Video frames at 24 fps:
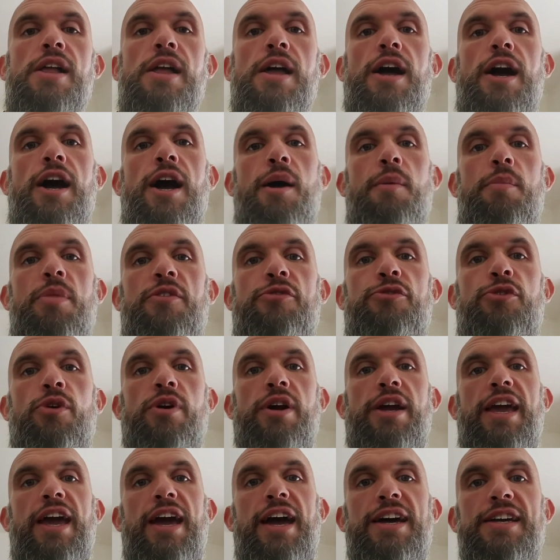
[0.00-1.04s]
Um, the
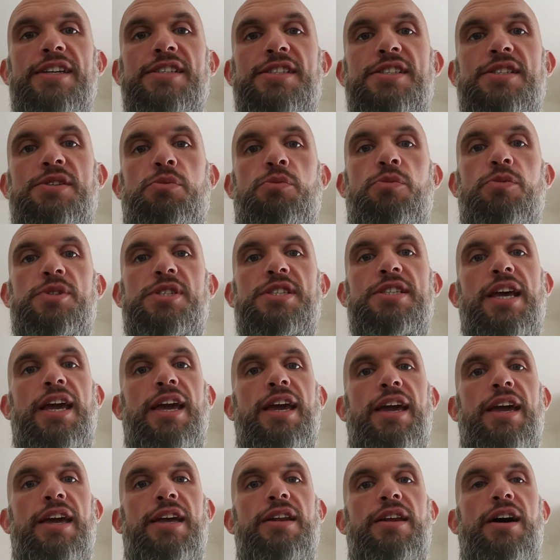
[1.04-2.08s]
forecast
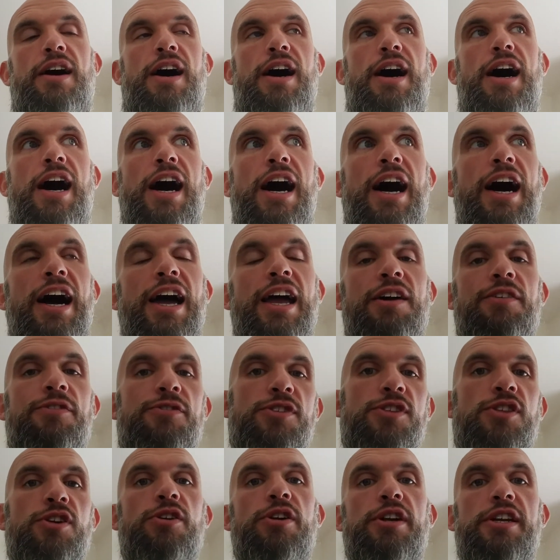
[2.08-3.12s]
saying a high of
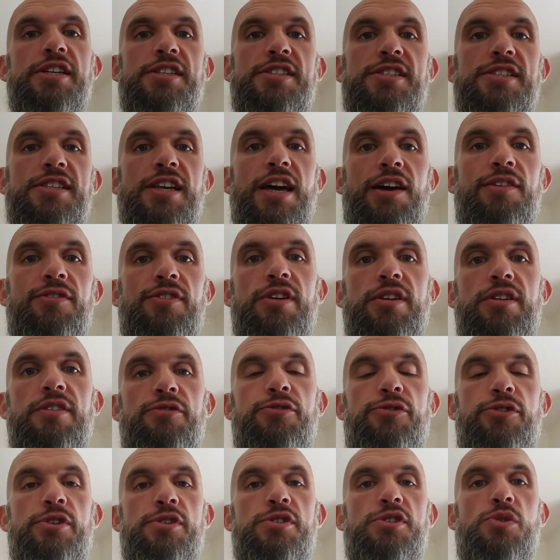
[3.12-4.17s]
37
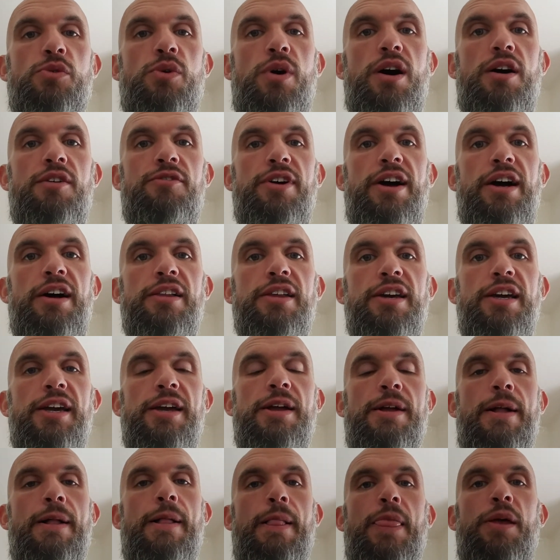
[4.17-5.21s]
for Squaw Valley
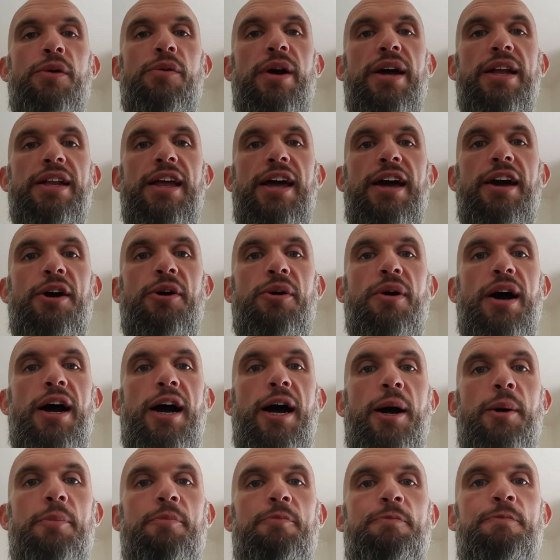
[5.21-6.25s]
right now.
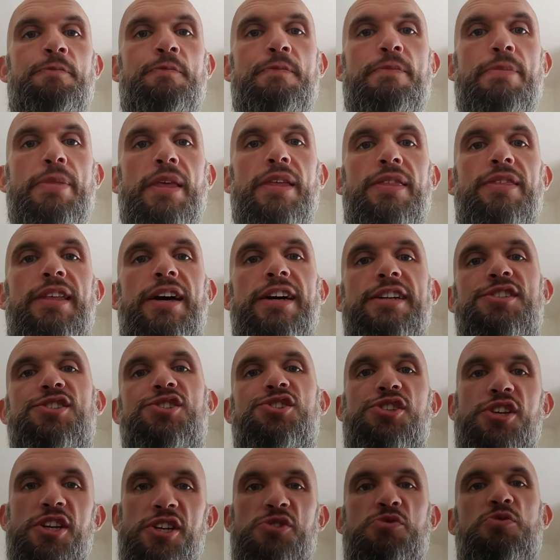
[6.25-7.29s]
Um, that's
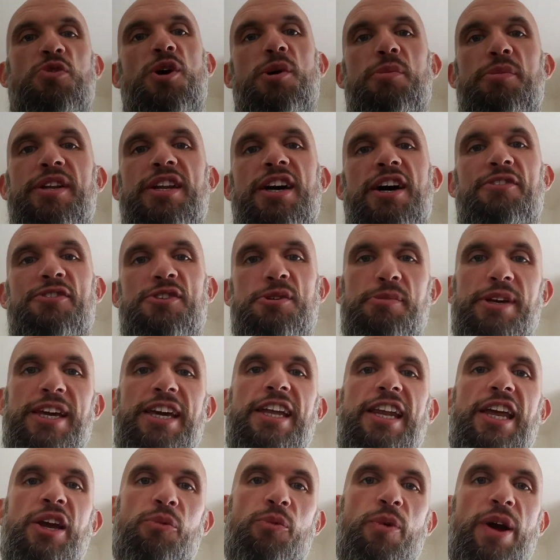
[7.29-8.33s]
just warm enough to be
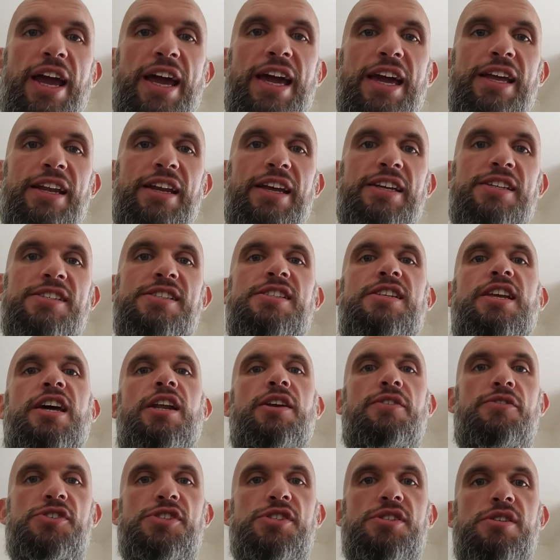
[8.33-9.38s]
getting rain instead
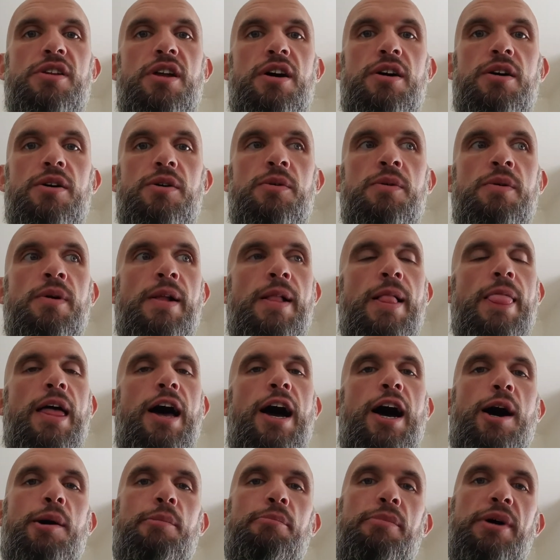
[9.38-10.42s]
of snow.
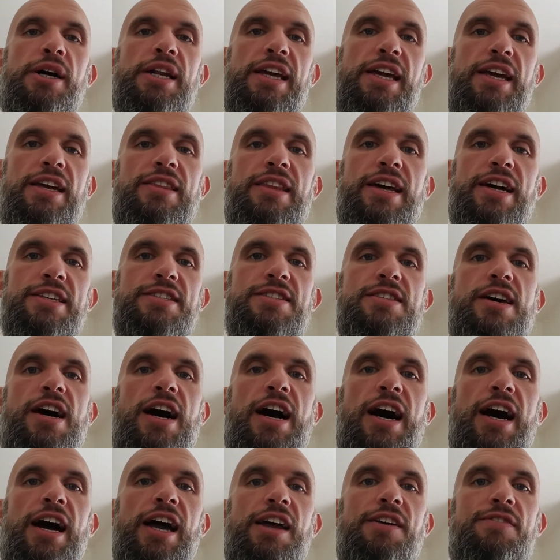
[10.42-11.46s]
Um, but again, that's the
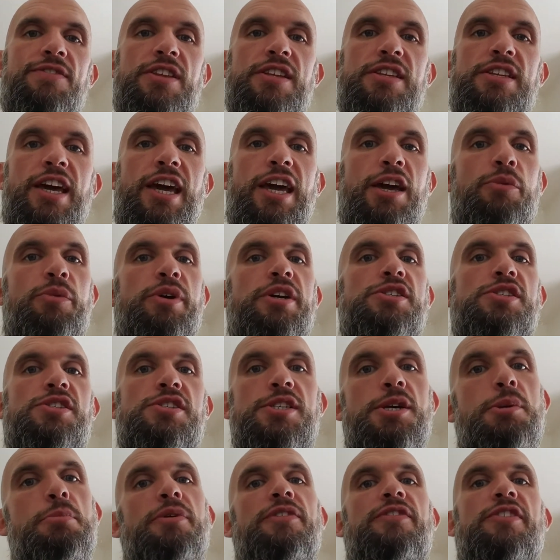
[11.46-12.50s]
high of the day, which
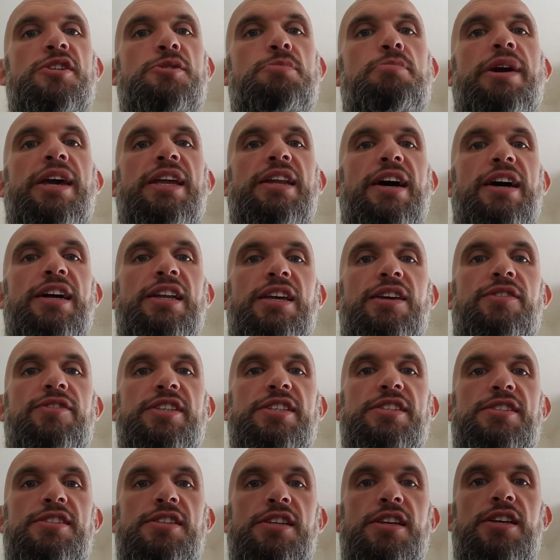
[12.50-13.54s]
some of us may not even
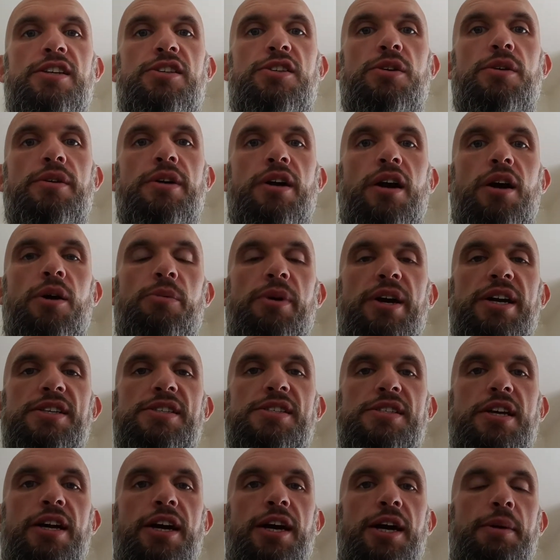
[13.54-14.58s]
see during our race
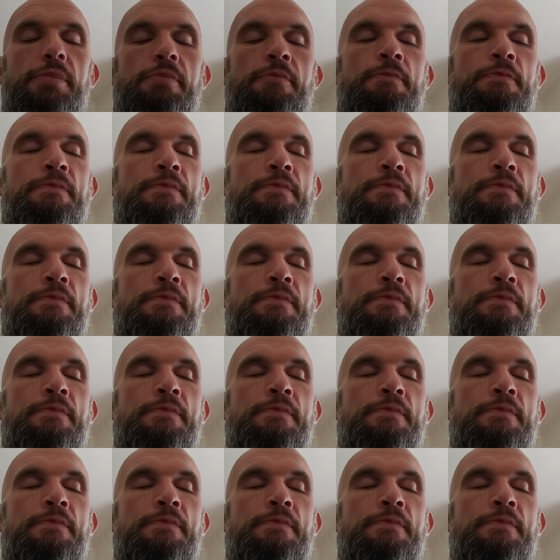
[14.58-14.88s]
time.